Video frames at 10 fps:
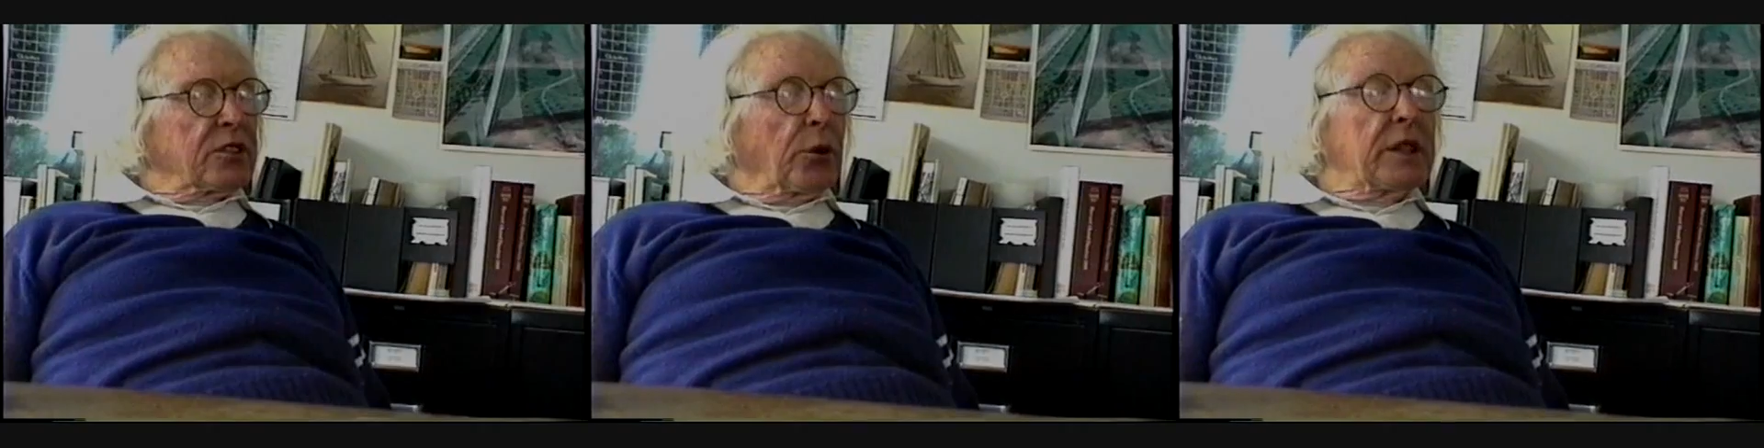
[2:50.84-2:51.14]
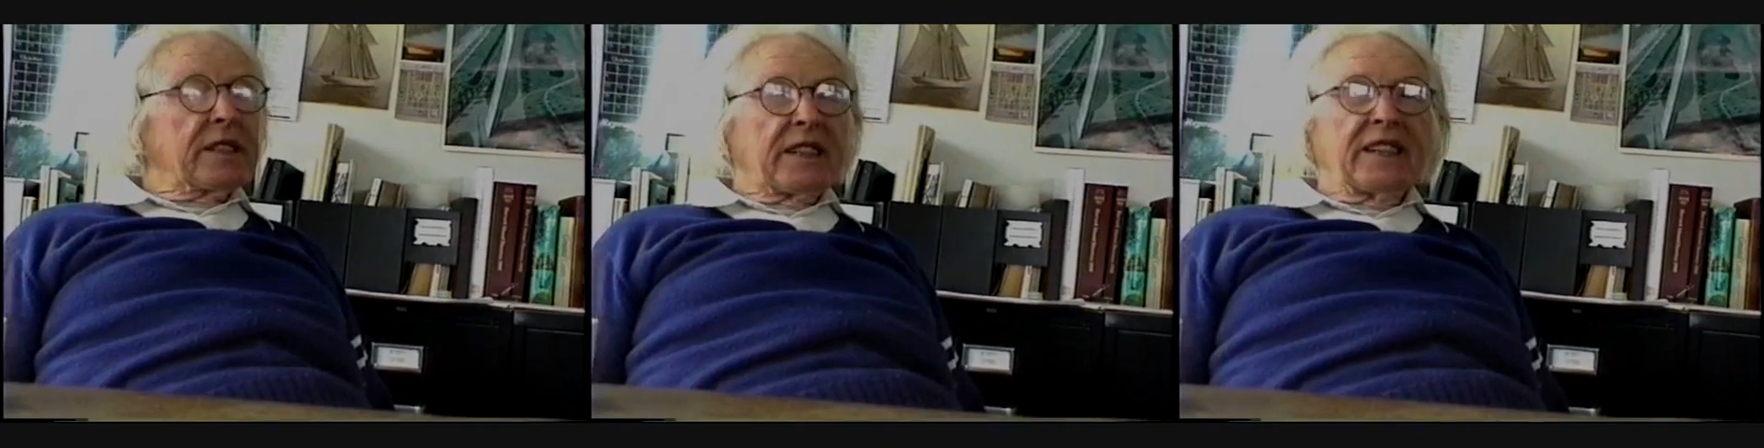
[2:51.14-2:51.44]
and
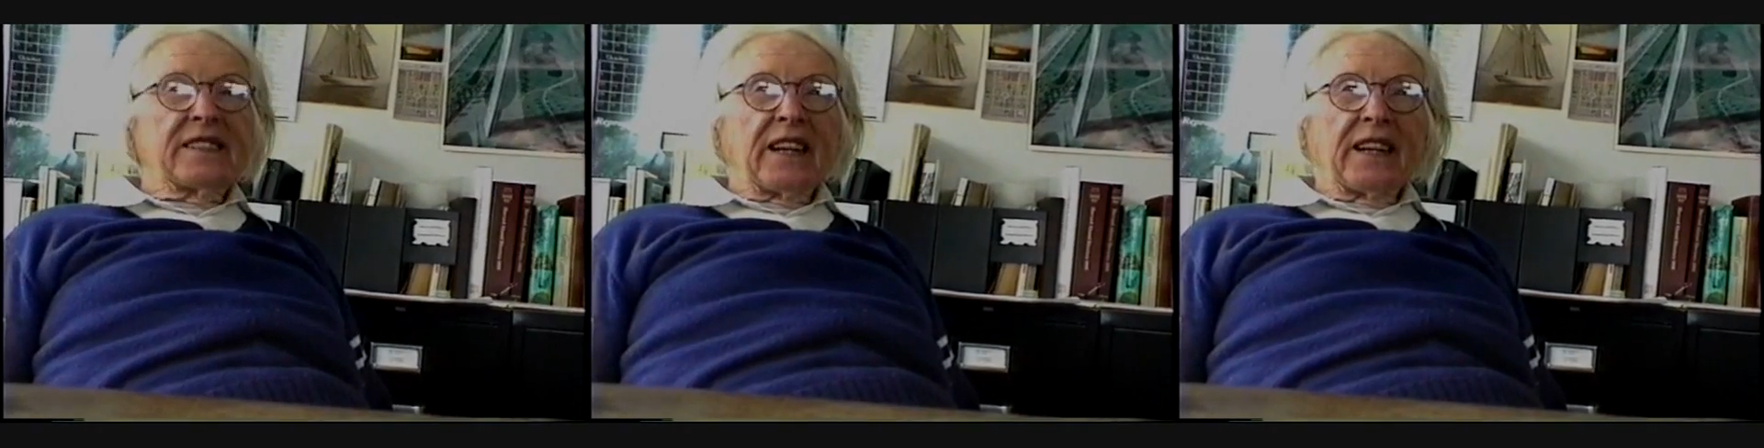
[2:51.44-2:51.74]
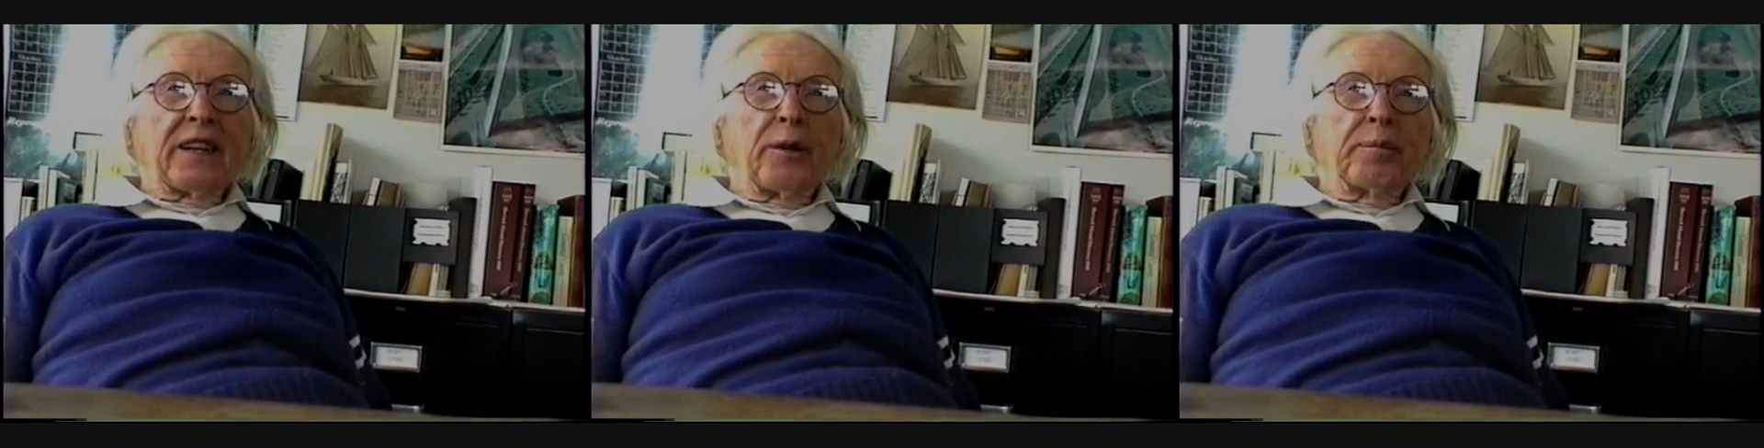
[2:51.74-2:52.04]
so he, he
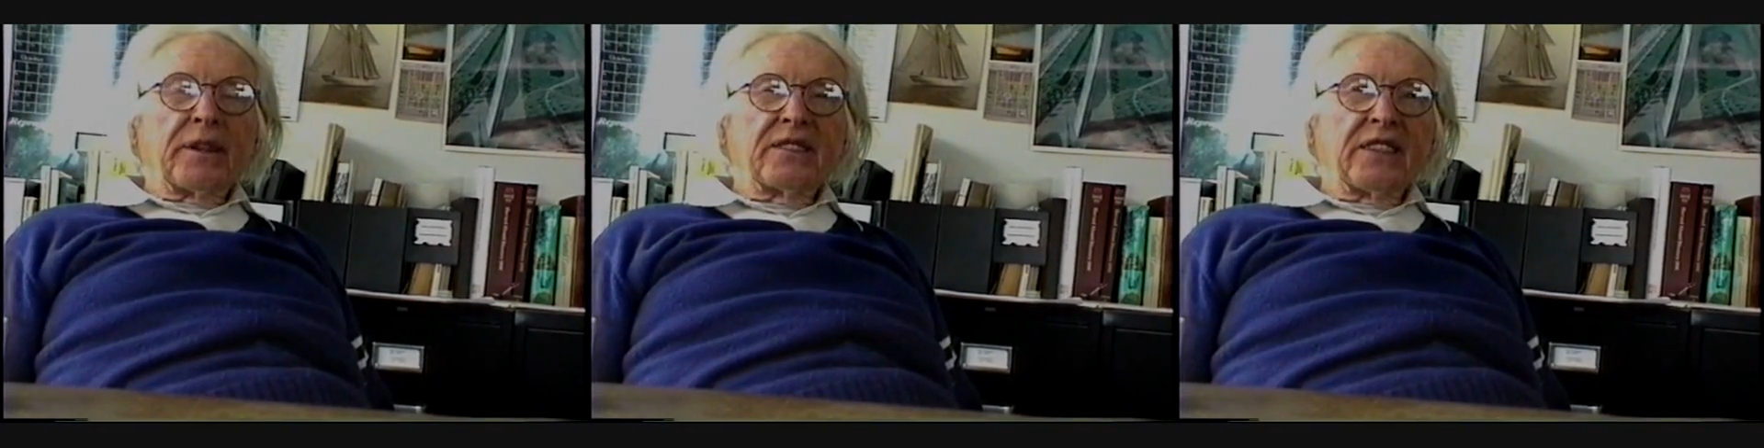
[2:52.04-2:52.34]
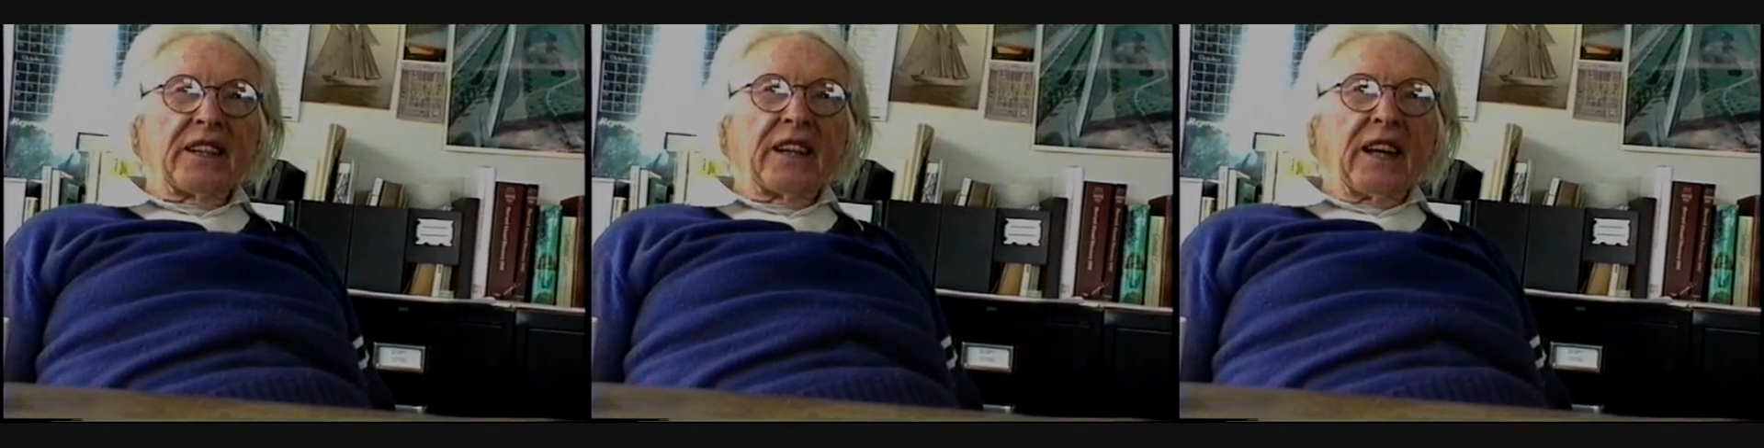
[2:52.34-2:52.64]
started out
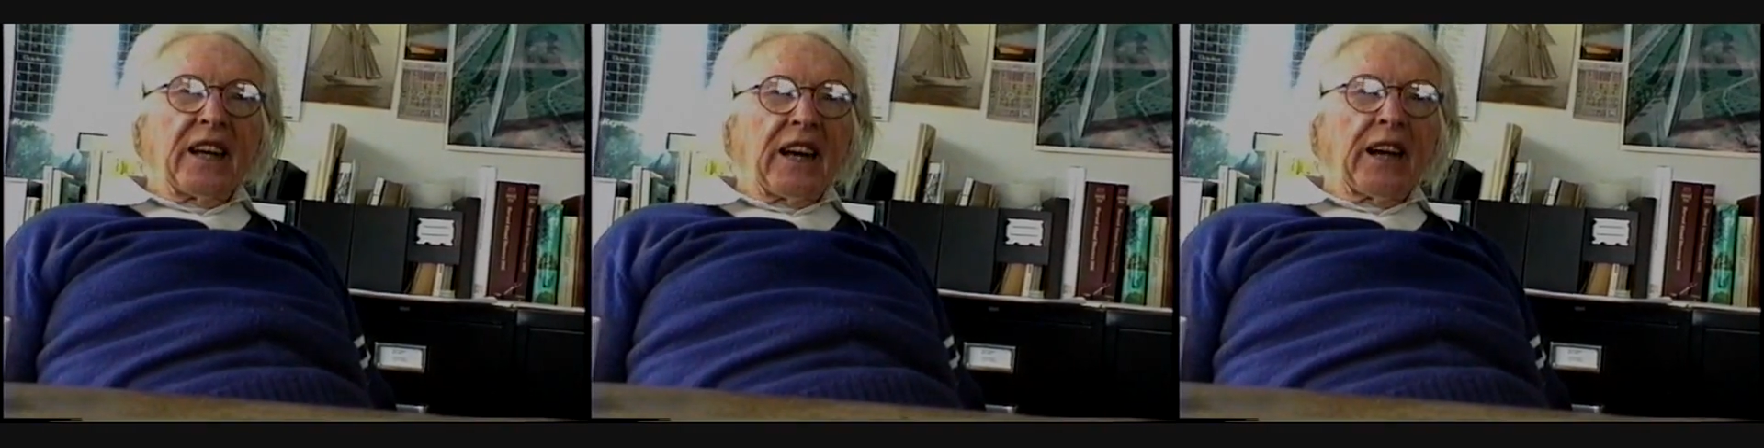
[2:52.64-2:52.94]
by saying,